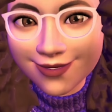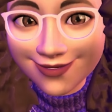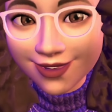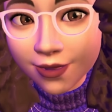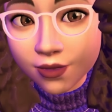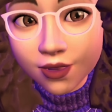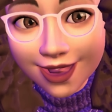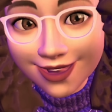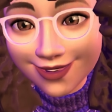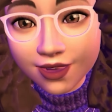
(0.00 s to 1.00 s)
if they
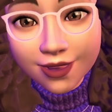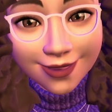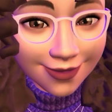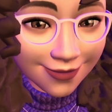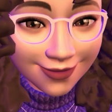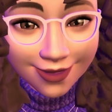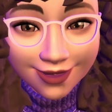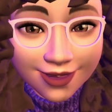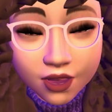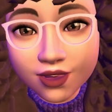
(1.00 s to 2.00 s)
break, it's not like kind
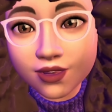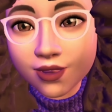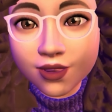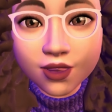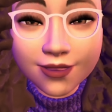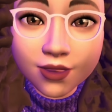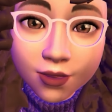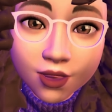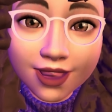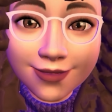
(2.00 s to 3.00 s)
of sus, or there's no
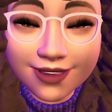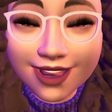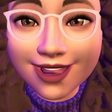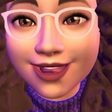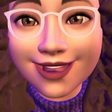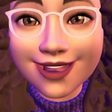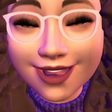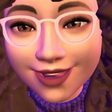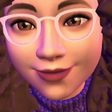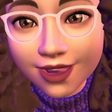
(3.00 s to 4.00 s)
firmware update
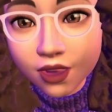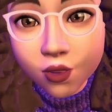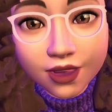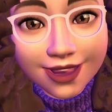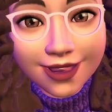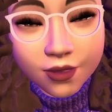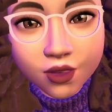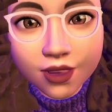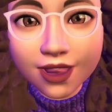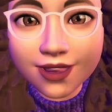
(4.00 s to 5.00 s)
and they may not work
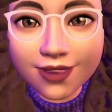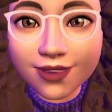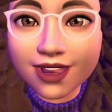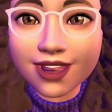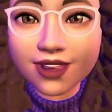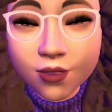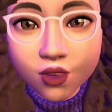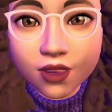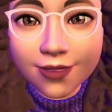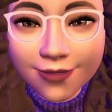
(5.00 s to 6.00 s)
anymore. These
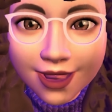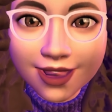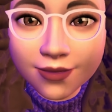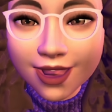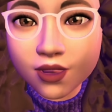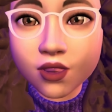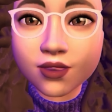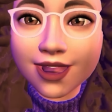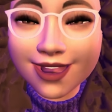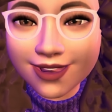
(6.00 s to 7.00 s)
were made by
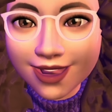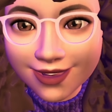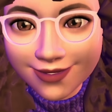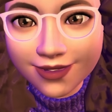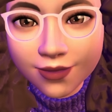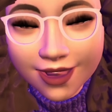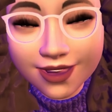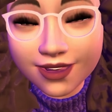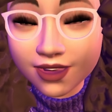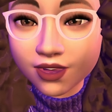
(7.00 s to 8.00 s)
Hori and licensed by
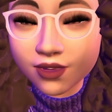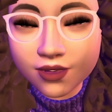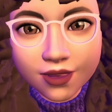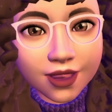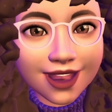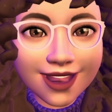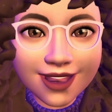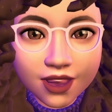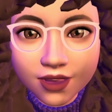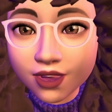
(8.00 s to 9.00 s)
Nintendo, so
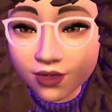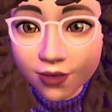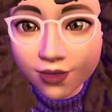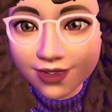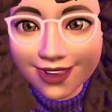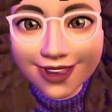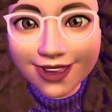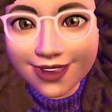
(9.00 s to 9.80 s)
they're 100%